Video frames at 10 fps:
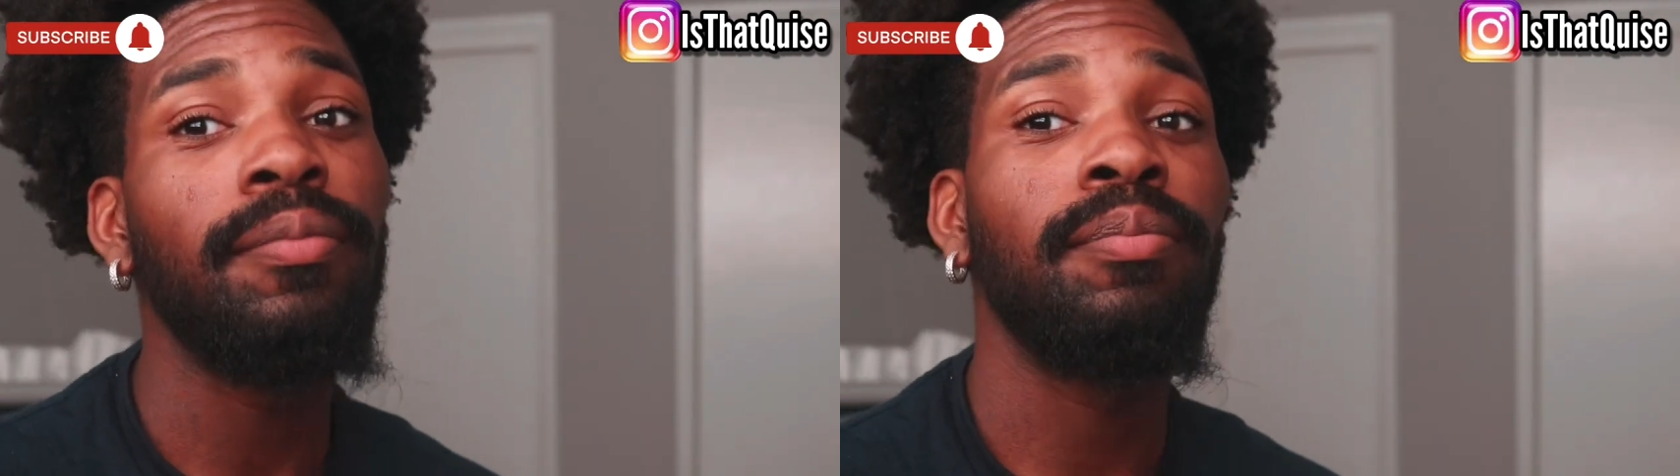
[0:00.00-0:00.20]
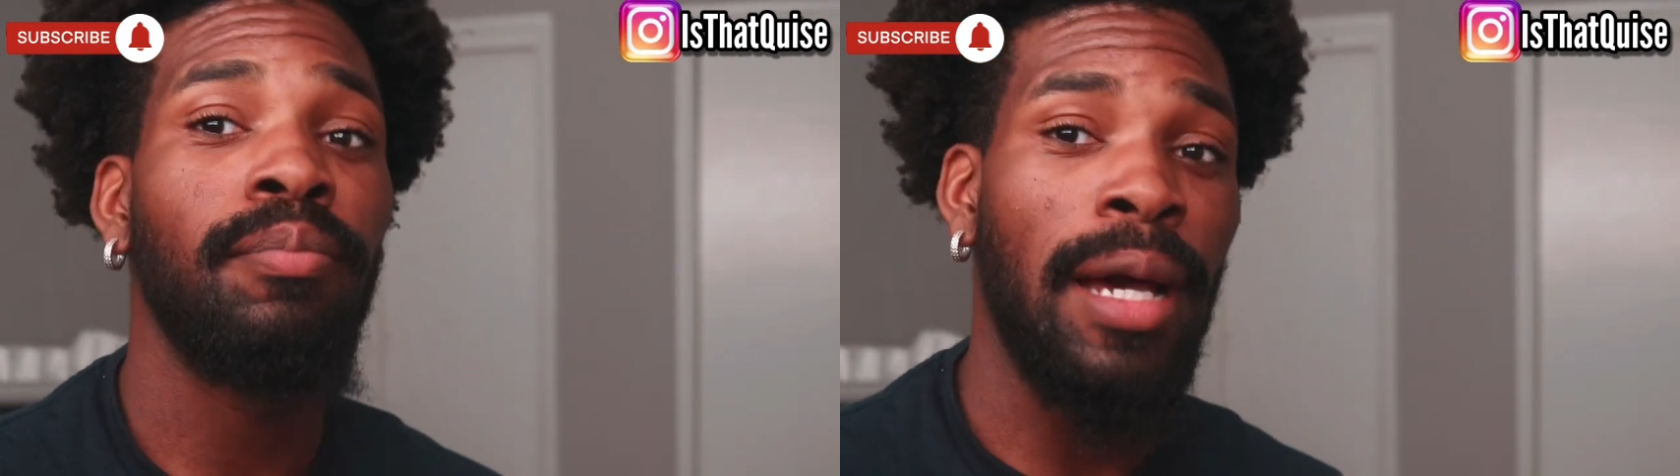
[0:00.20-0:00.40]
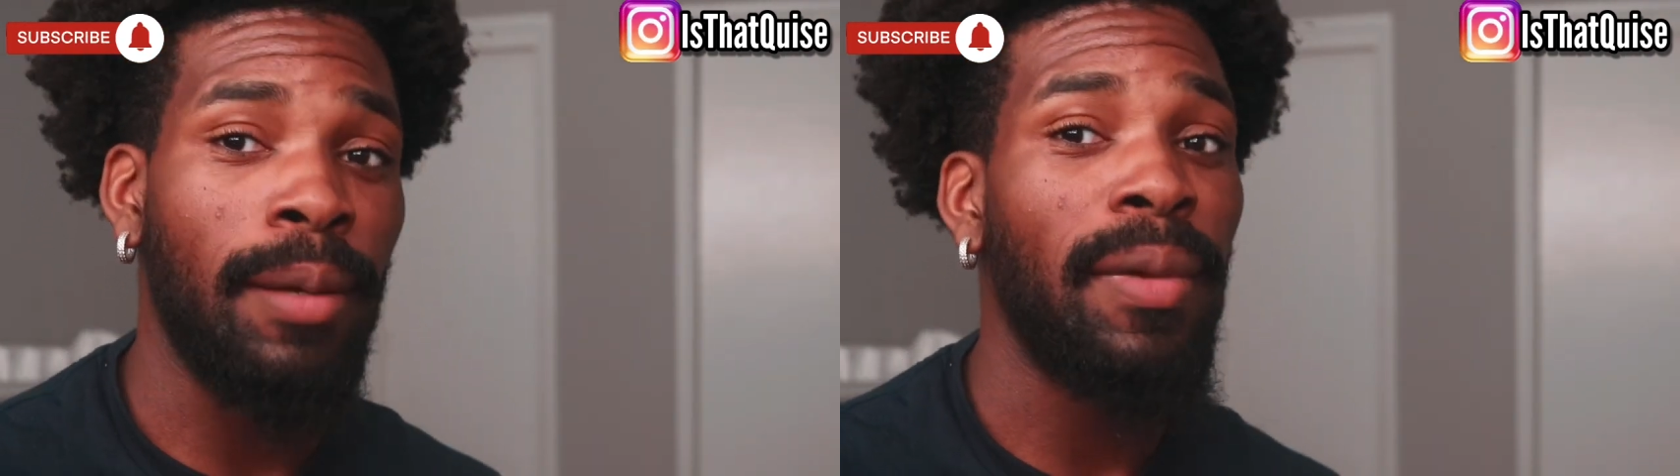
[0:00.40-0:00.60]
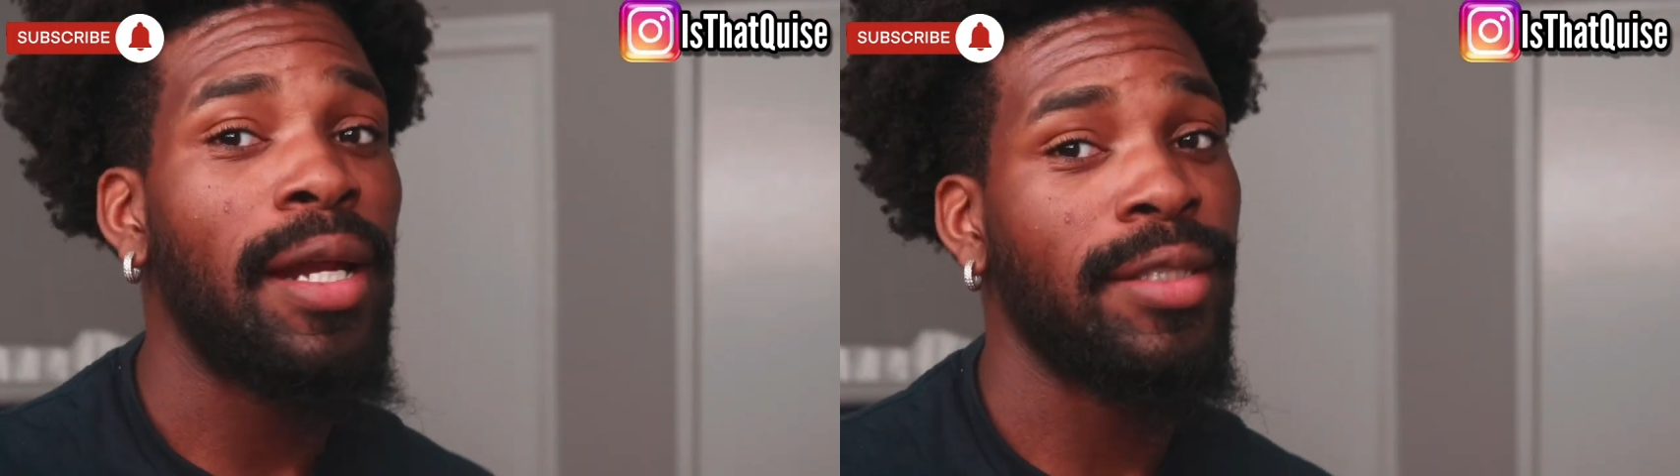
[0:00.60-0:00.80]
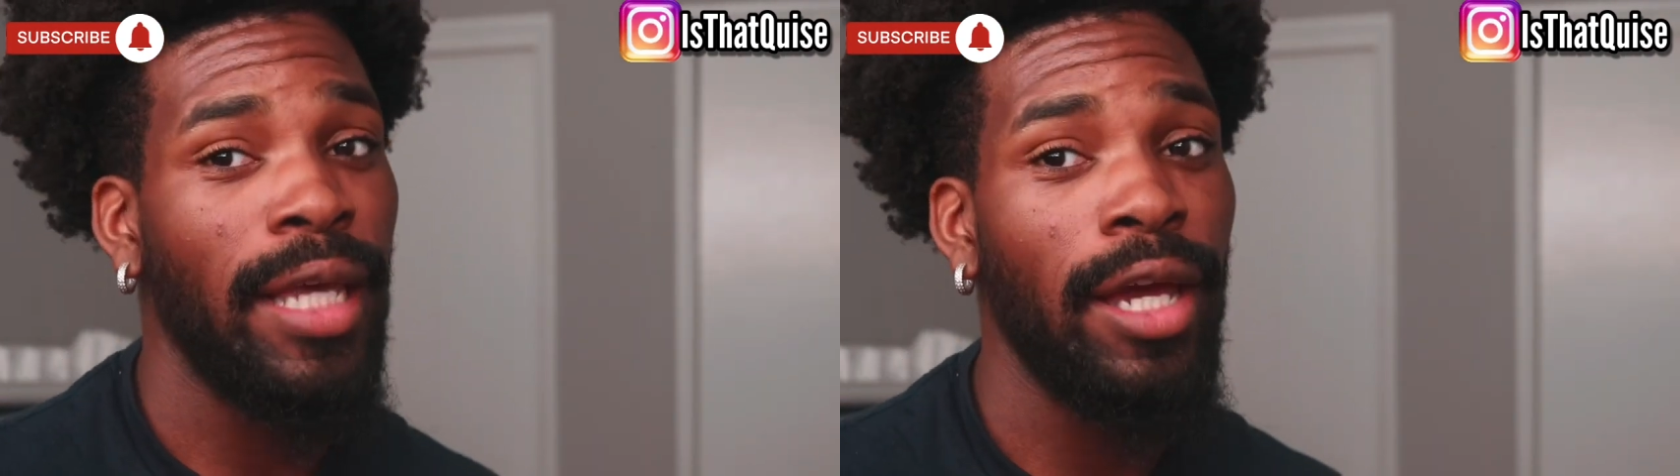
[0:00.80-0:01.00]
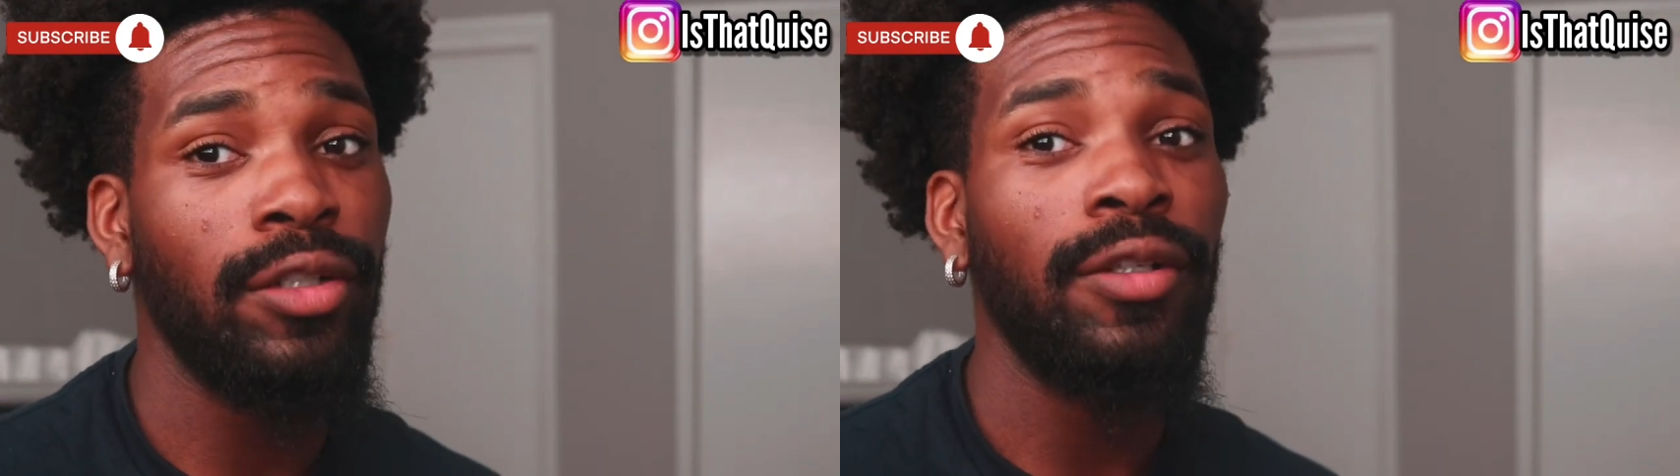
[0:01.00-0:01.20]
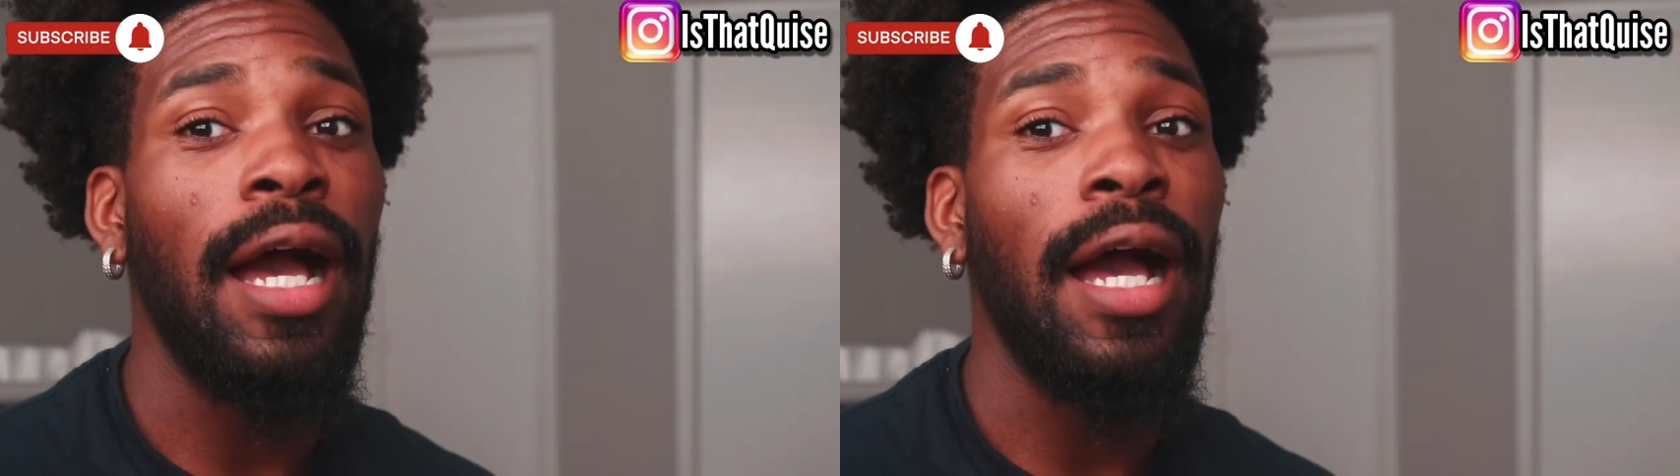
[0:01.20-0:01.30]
By, by the title,